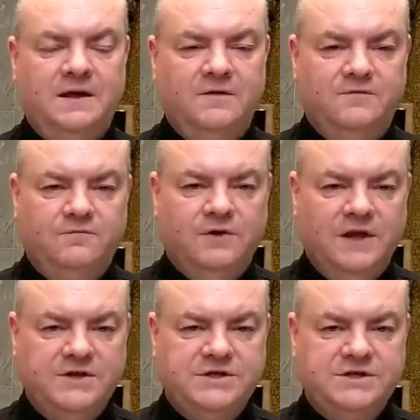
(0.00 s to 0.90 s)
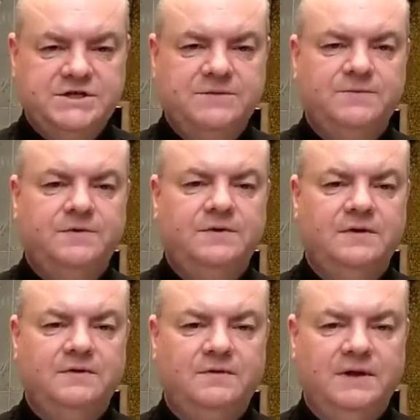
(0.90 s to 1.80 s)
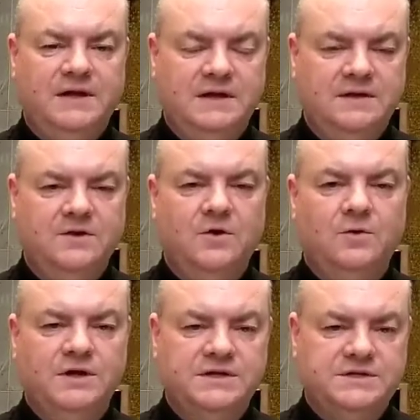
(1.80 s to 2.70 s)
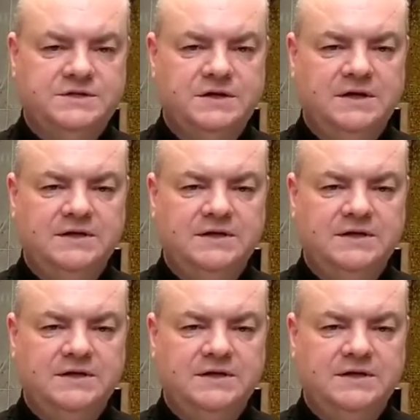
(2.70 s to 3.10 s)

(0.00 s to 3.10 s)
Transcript: Uh, relationship, he, Noah is,